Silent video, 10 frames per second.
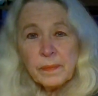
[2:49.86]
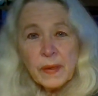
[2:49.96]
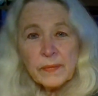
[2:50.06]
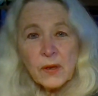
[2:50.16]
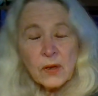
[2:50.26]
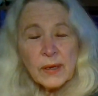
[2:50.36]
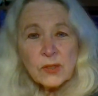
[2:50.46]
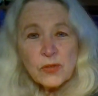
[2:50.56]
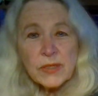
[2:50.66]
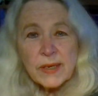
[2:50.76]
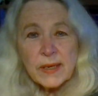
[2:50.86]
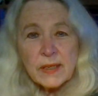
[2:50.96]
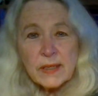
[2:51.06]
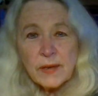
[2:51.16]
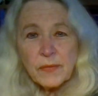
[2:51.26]
they're interested
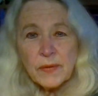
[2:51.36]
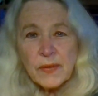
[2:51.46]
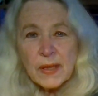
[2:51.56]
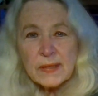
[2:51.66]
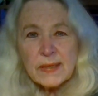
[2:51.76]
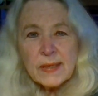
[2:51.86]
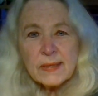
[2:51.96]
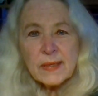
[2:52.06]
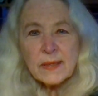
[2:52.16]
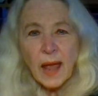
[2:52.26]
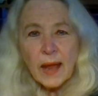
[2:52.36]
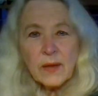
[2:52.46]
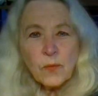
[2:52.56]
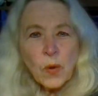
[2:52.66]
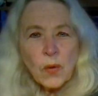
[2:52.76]
in different things. This is kind
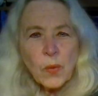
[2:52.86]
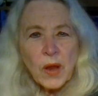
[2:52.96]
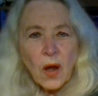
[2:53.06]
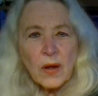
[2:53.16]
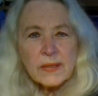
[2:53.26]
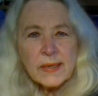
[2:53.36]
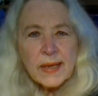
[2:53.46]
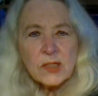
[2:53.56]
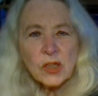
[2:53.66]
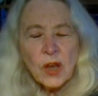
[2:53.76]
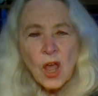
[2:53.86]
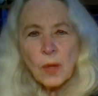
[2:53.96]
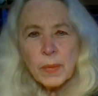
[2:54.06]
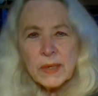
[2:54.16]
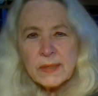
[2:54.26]
of where we are as a nation,
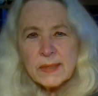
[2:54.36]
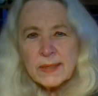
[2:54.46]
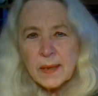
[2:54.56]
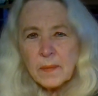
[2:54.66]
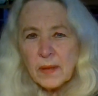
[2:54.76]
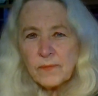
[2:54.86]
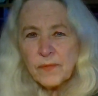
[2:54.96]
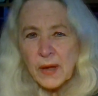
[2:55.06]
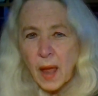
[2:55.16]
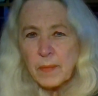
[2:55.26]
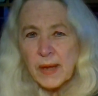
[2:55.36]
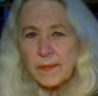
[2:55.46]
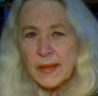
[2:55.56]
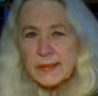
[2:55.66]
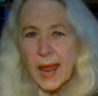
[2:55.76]
but it's the same phenomenon
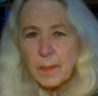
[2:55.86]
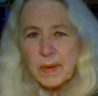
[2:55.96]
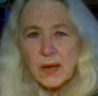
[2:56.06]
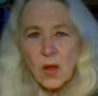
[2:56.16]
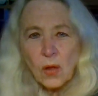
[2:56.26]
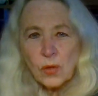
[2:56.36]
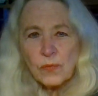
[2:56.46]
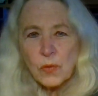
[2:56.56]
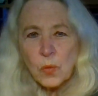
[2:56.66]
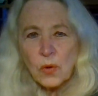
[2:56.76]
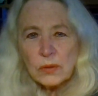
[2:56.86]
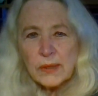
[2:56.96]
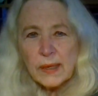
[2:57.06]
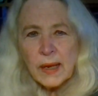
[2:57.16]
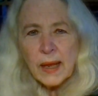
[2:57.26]
that's happening all over the world.
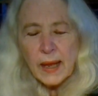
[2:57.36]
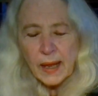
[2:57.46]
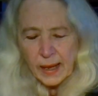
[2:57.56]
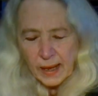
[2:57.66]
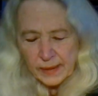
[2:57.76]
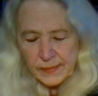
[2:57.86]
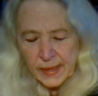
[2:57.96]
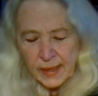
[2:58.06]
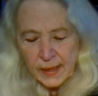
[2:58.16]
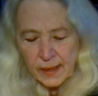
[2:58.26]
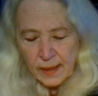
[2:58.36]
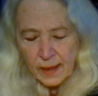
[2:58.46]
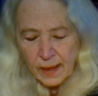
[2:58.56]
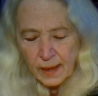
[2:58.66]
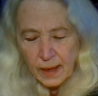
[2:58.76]

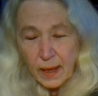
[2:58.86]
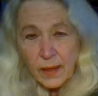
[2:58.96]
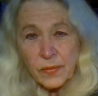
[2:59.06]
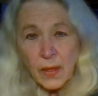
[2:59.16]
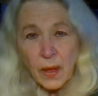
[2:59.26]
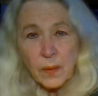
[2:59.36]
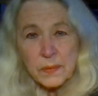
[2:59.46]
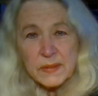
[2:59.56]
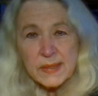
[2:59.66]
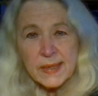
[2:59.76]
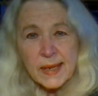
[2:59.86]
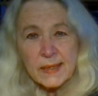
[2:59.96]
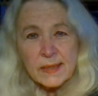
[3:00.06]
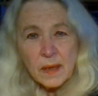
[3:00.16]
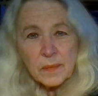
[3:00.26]
The
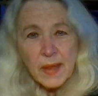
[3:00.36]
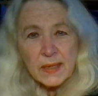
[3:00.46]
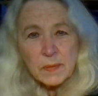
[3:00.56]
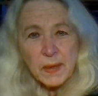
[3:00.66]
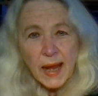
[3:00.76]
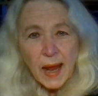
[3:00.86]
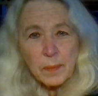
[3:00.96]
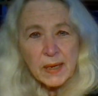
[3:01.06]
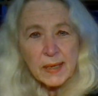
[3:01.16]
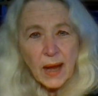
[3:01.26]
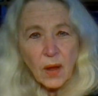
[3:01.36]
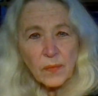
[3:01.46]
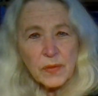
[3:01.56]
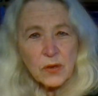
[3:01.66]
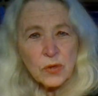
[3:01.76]
schism that's been happening now,
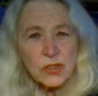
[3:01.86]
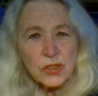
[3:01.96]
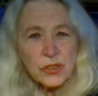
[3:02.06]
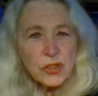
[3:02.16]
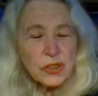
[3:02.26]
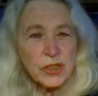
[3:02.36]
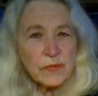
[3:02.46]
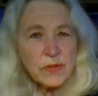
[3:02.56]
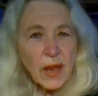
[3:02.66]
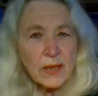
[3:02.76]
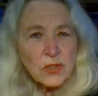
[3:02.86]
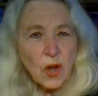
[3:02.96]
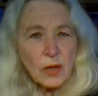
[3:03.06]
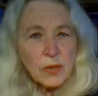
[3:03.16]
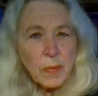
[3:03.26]
the Christian church has
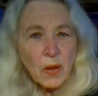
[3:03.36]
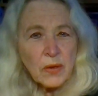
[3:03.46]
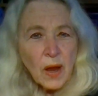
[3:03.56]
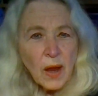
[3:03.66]
talked about